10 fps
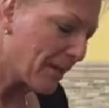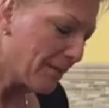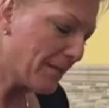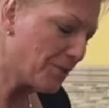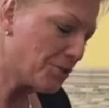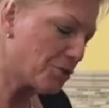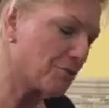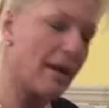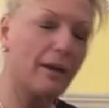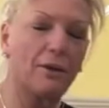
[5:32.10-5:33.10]
this
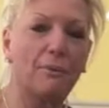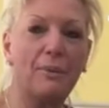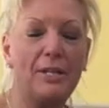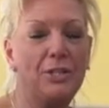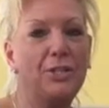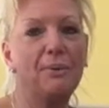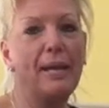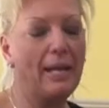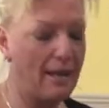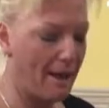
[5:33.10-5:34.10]
trick when
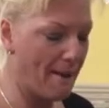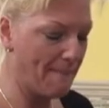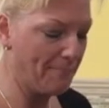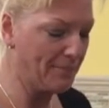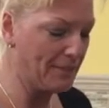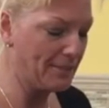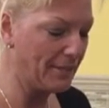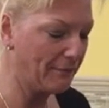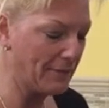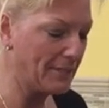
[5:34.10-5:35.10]
doing um,
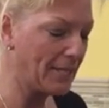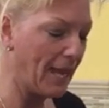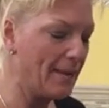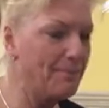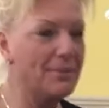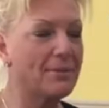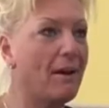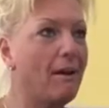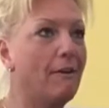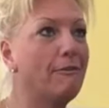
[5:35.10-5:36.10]
different types
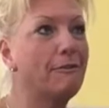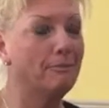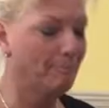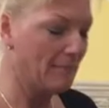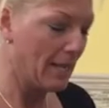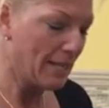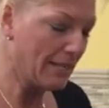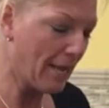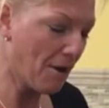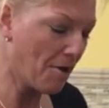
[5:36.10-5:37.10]
of
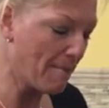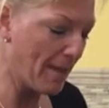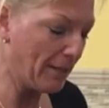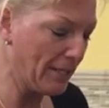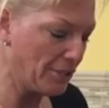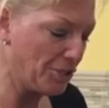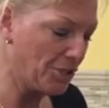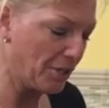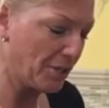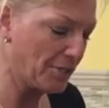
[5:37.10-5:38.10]
caramel and
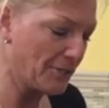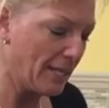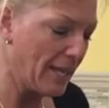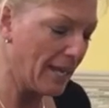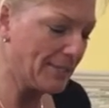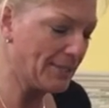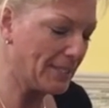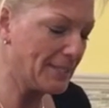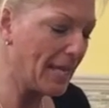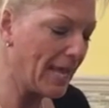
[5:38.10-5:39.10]
sugars is
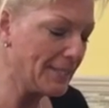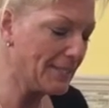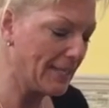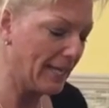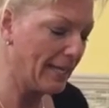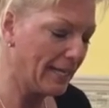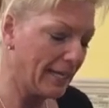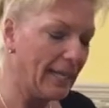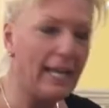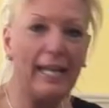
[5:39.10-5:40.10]
to test it
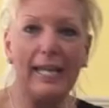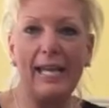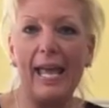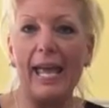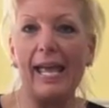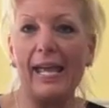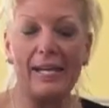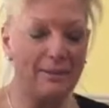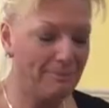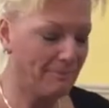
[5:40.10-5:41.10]
in
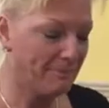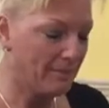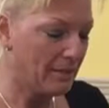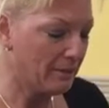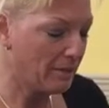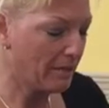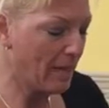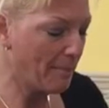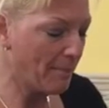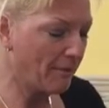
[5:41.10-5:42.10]
a
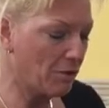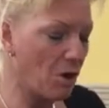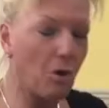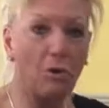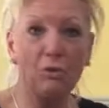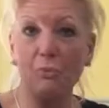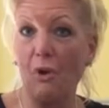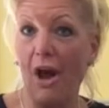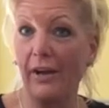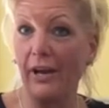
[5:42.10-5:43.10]
cup of cold
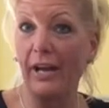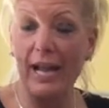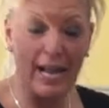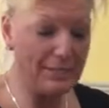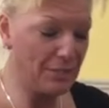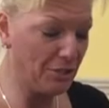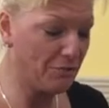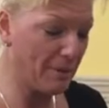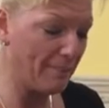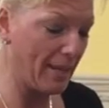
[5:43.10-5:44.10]
water and to
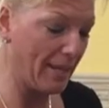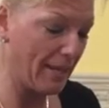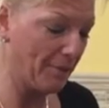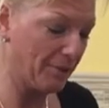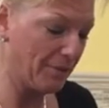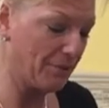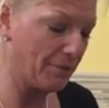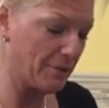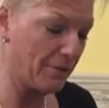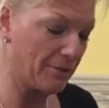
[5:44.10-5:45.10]
drip it and it would
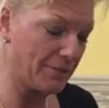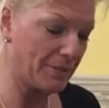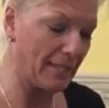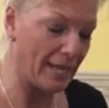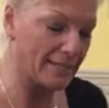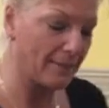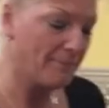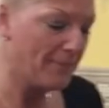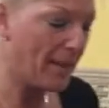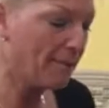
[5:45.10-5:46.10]
recrystallize.
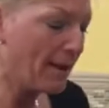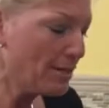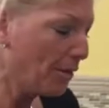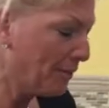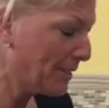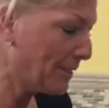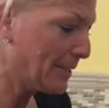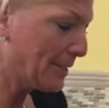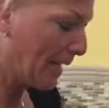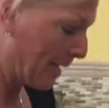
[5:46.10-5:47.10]
Now I know this is done.